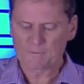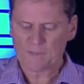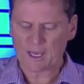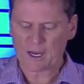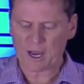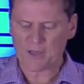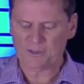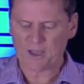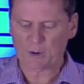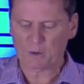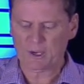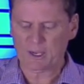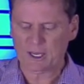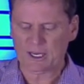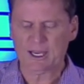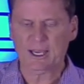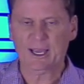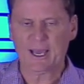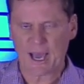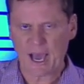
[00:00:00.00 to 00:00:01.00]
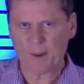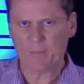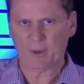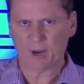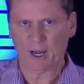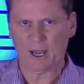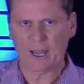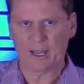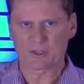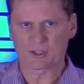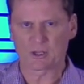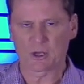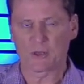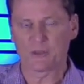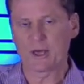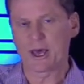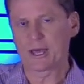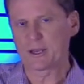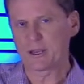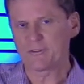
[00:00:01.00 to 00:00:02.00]
And I think we can capitalize on
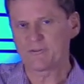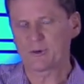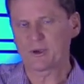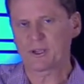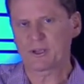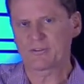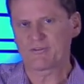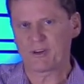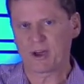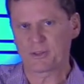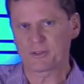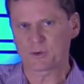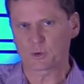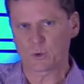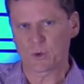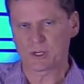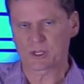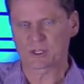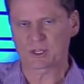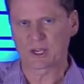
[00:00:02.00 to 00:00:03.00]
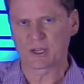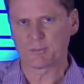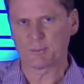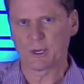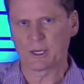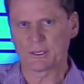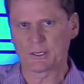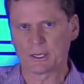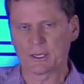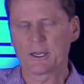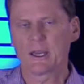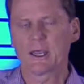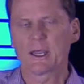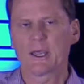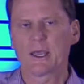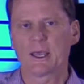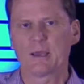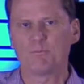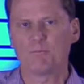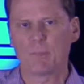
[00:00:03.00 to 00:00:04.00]
that if we can find the reset button
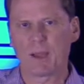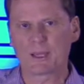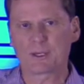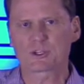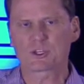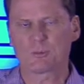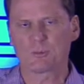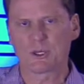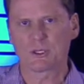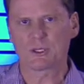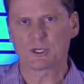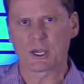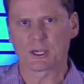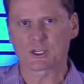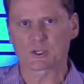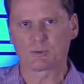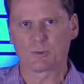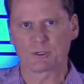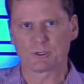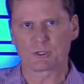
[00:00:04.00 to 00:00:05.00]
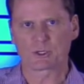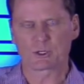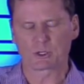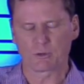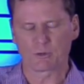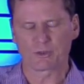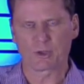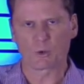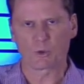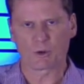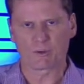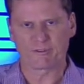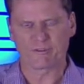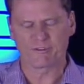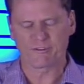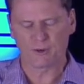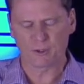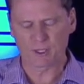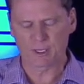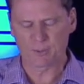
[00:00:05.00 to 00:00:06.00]
and make some adjustments so that we're
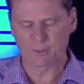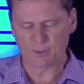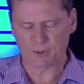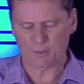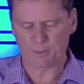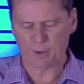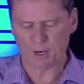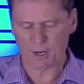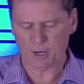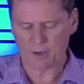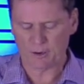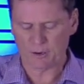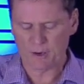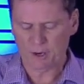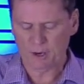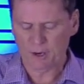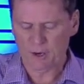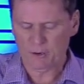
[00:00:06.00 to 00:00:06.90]
fully prepared